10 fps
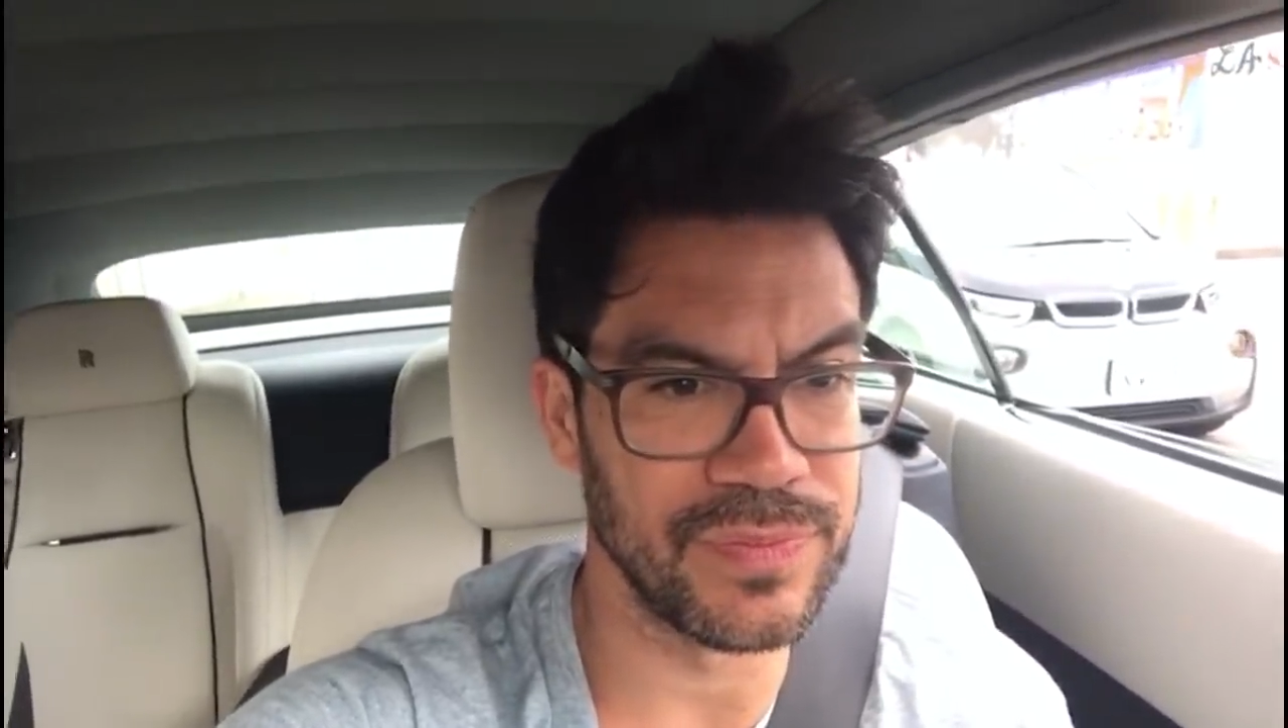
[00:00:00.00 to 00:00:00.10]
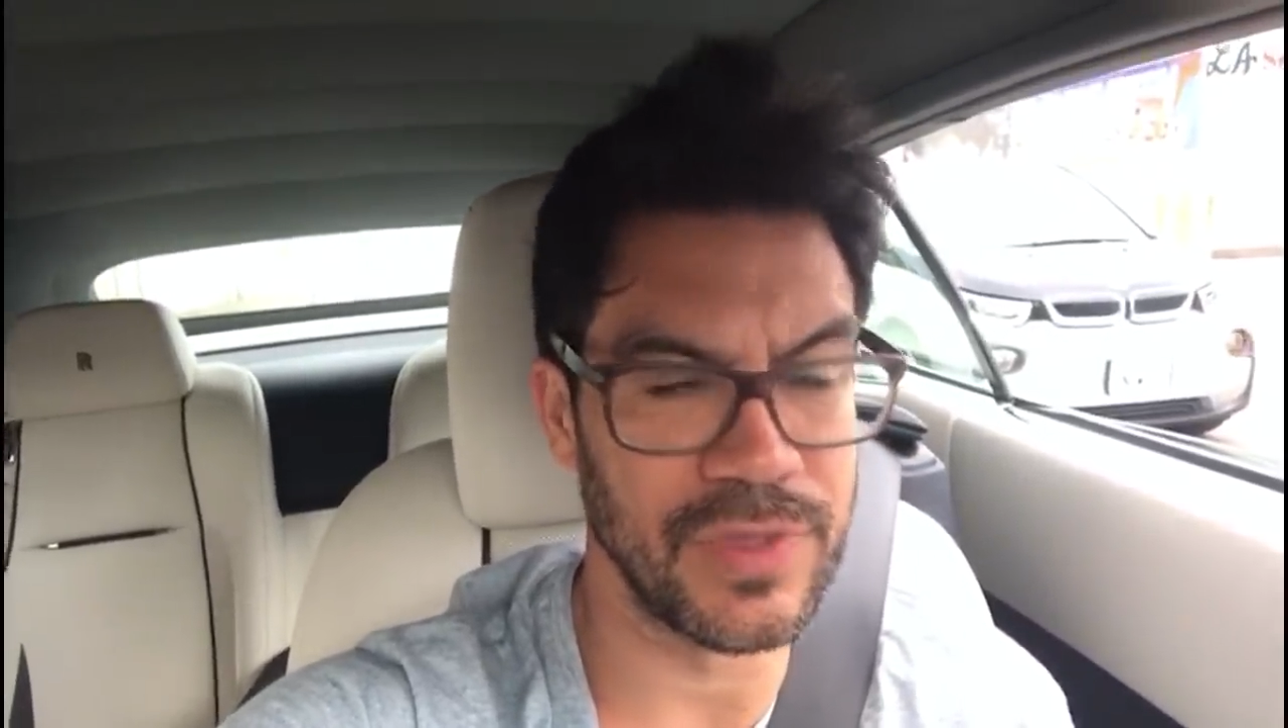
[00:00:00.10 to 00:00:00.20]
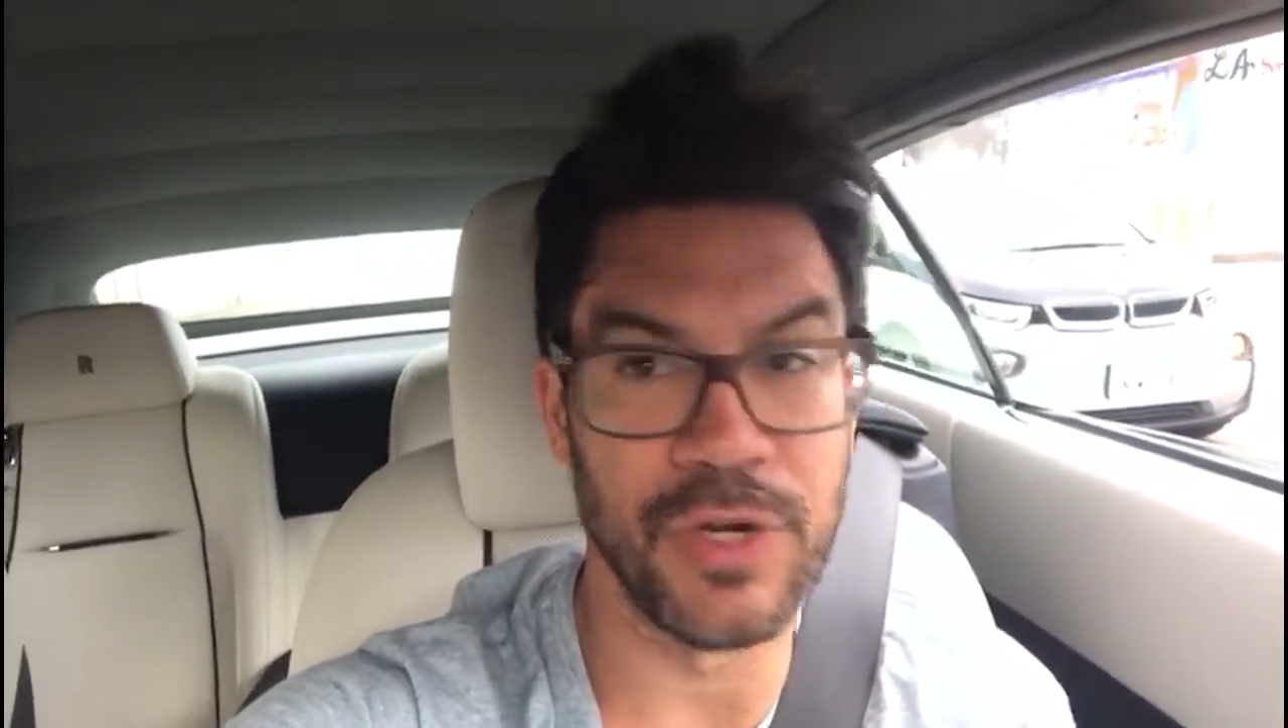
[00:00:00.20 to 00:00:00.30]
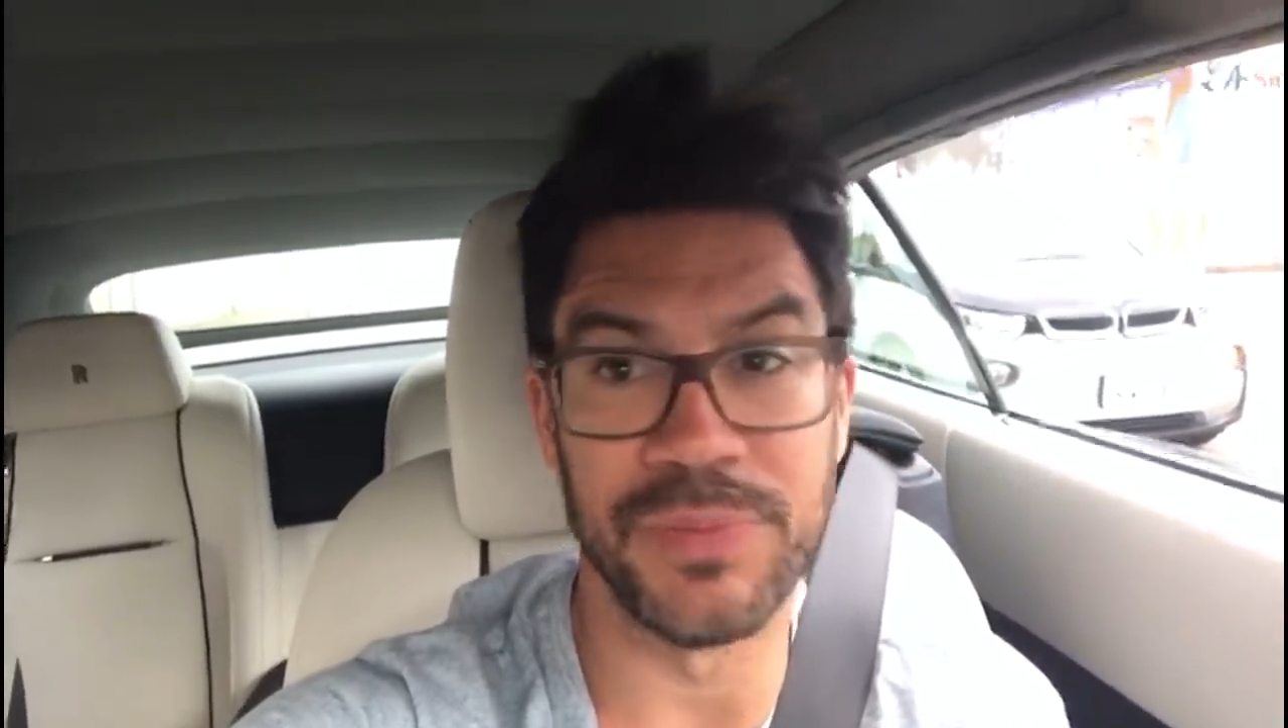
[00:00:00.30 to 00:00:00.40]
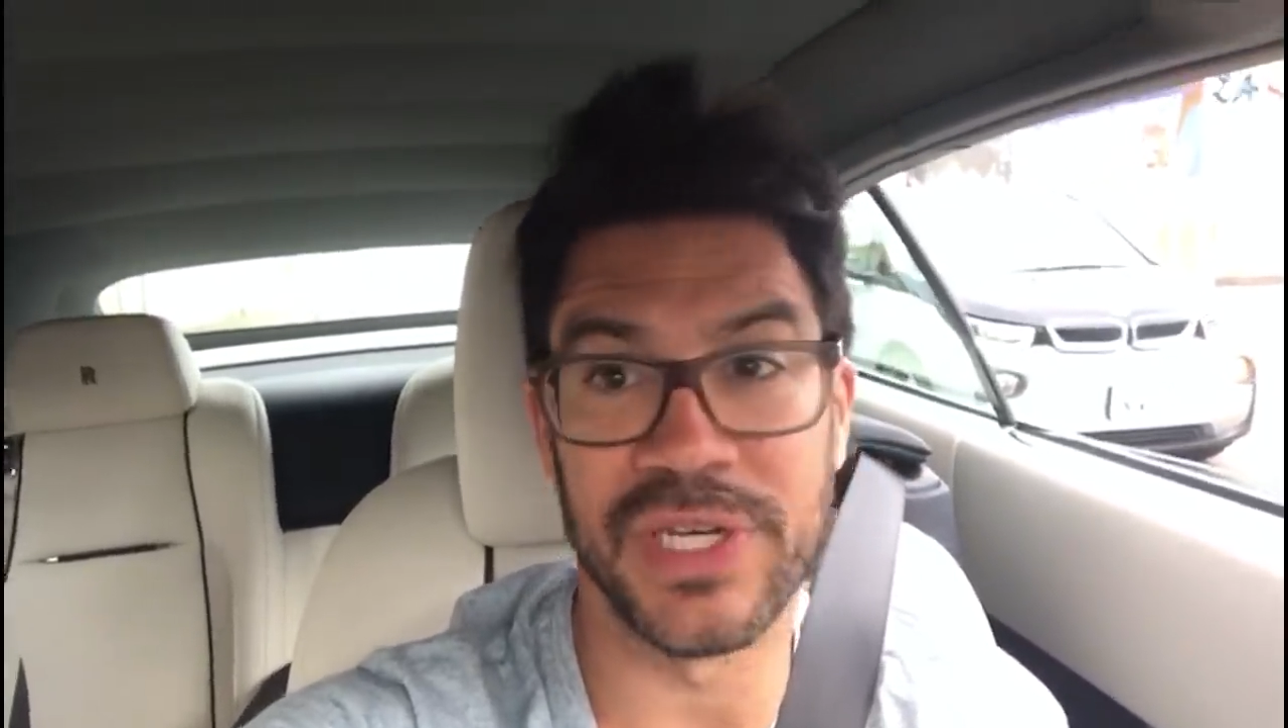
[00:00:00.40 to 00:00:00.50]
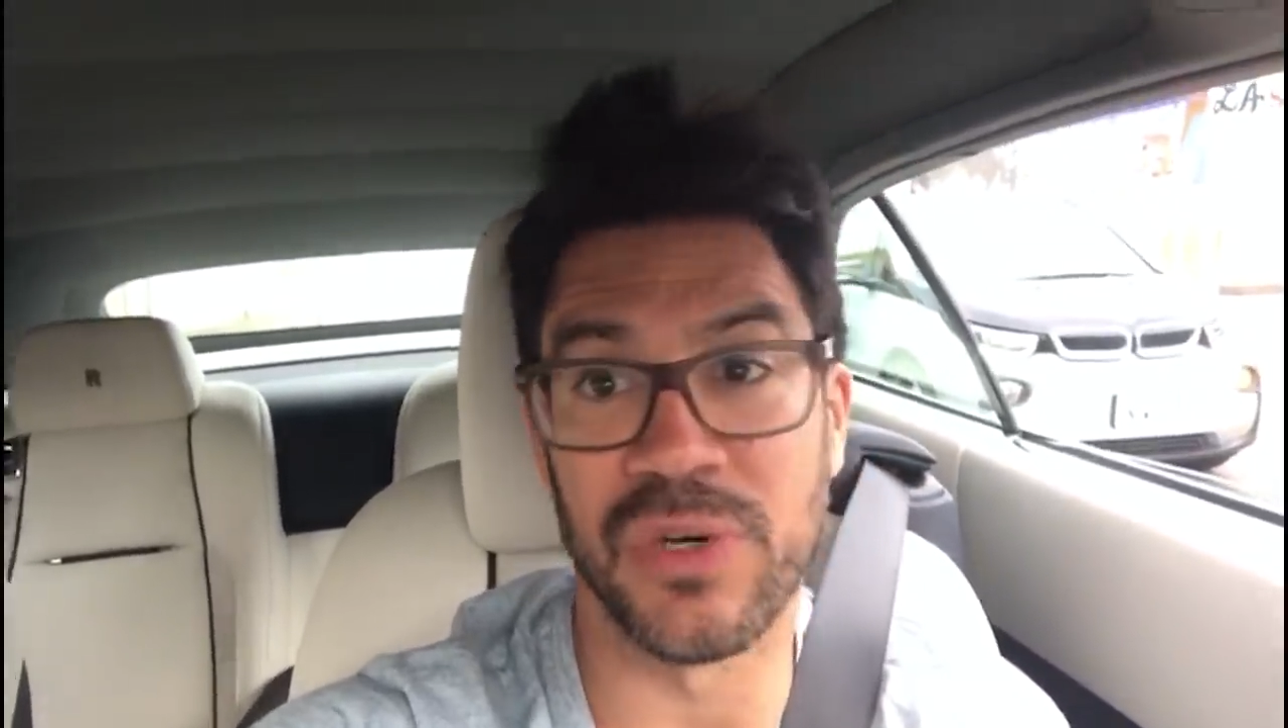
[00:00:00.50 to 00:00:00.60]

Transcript: Help the